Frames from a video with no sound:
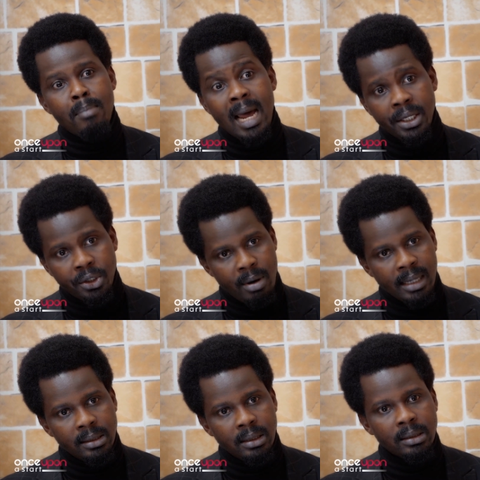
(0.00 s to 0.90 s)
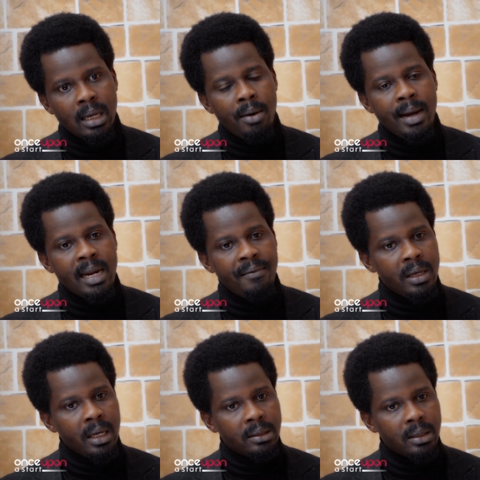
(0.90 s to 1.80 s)
manage crisis, how I
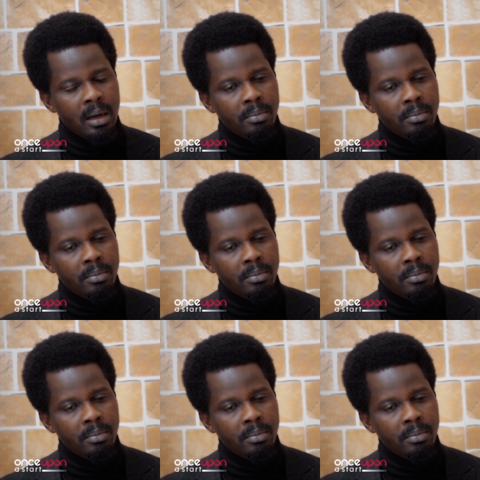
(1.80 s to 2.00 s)
navigate